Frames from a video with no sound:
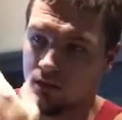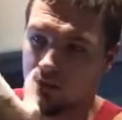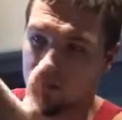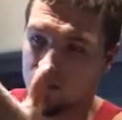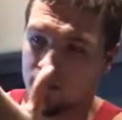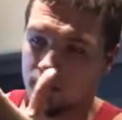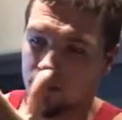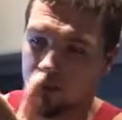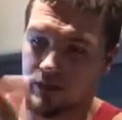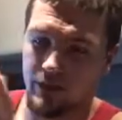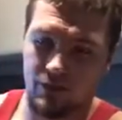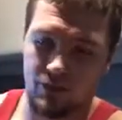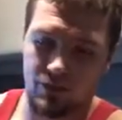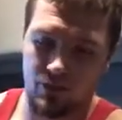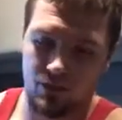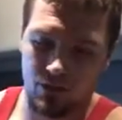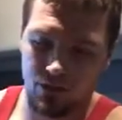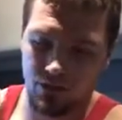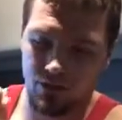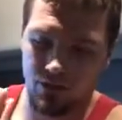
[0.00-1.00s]
let's
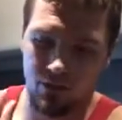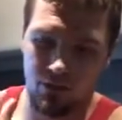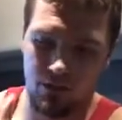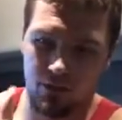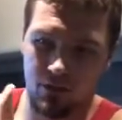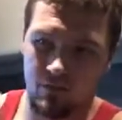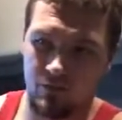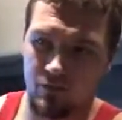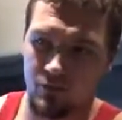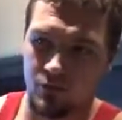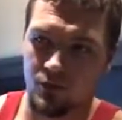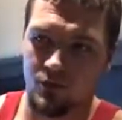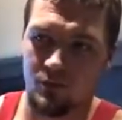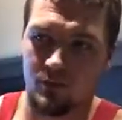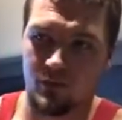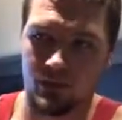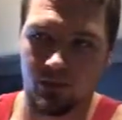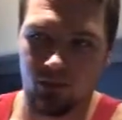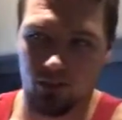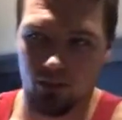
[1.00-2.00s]
say you're getting fuel in
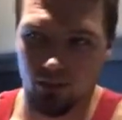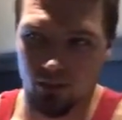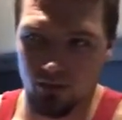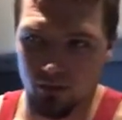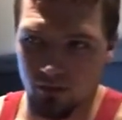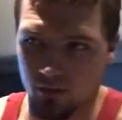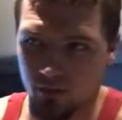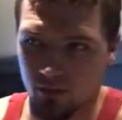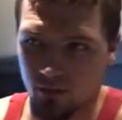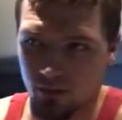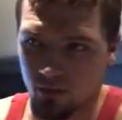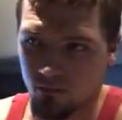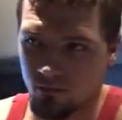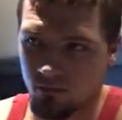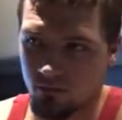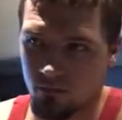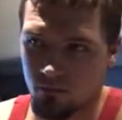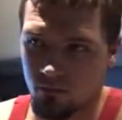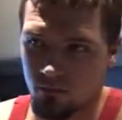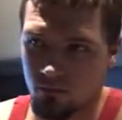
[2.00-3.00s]
Michigan for,
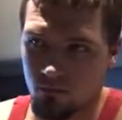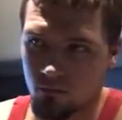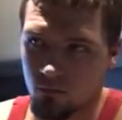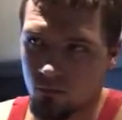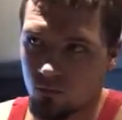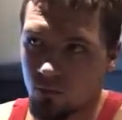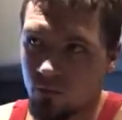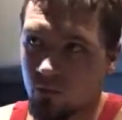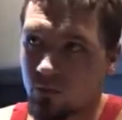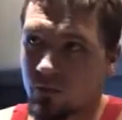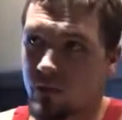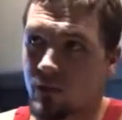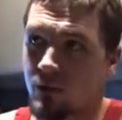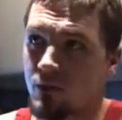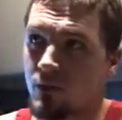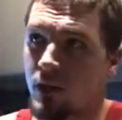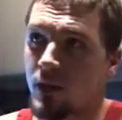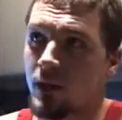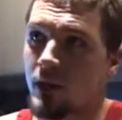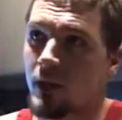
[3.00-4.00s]
what was it
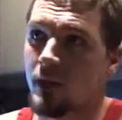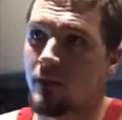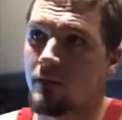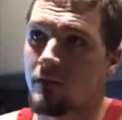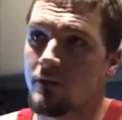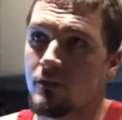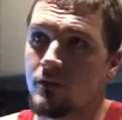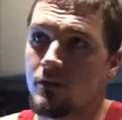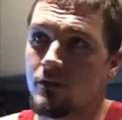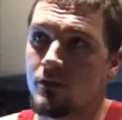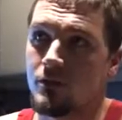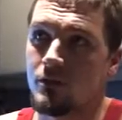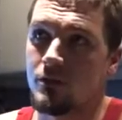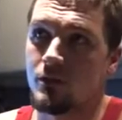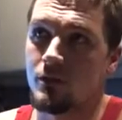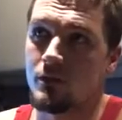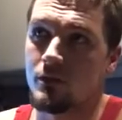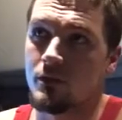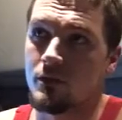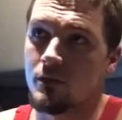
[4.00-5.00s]
when I left?
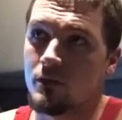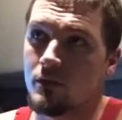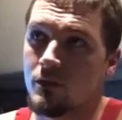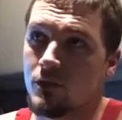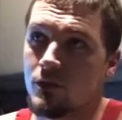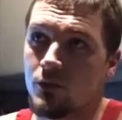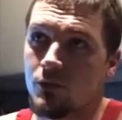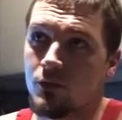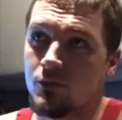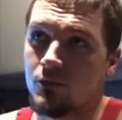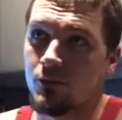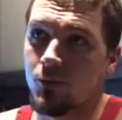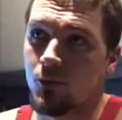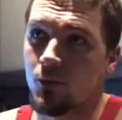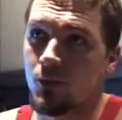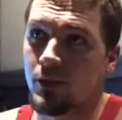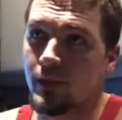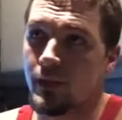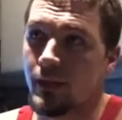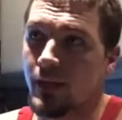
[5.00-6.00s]

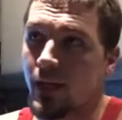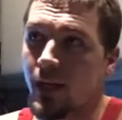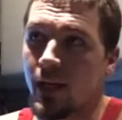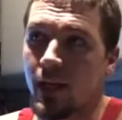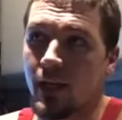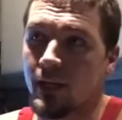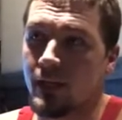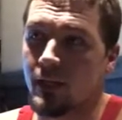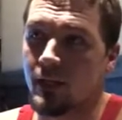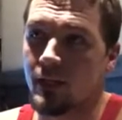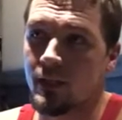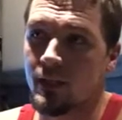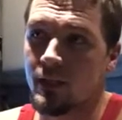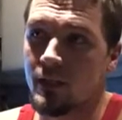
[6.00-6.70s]
$2.49.